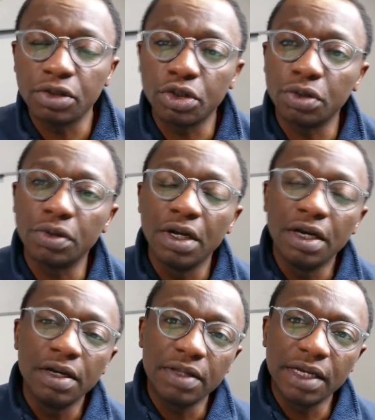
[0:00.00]
So
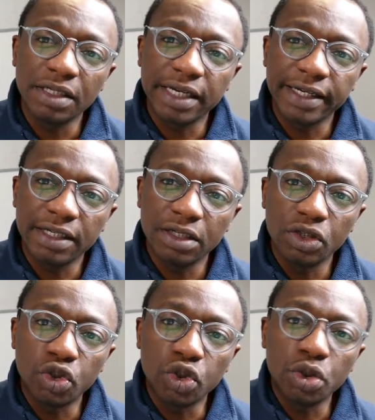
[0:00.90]
there's like a
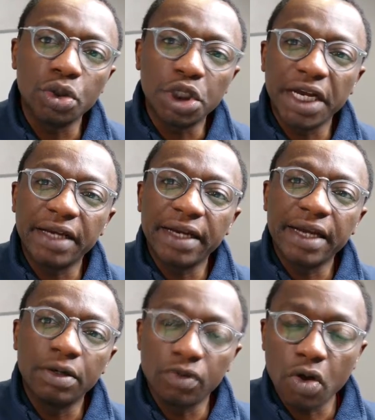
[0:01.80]
2-chain
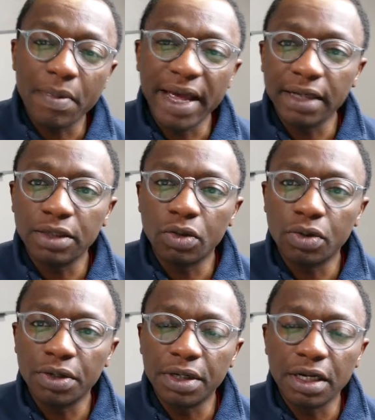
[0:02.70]
line of command,
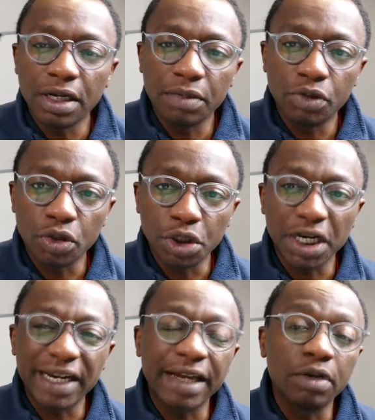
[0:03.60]
or
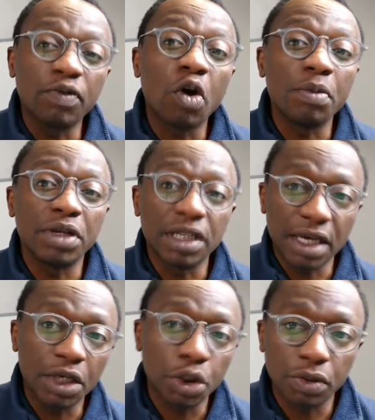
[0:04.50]
2-chain line of
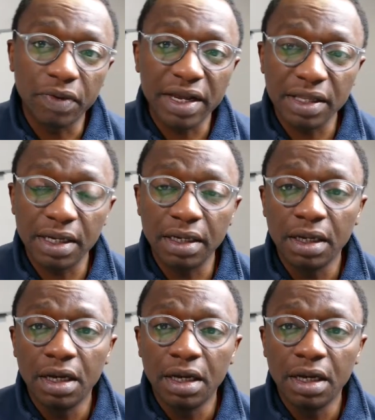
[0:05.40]
communication rather,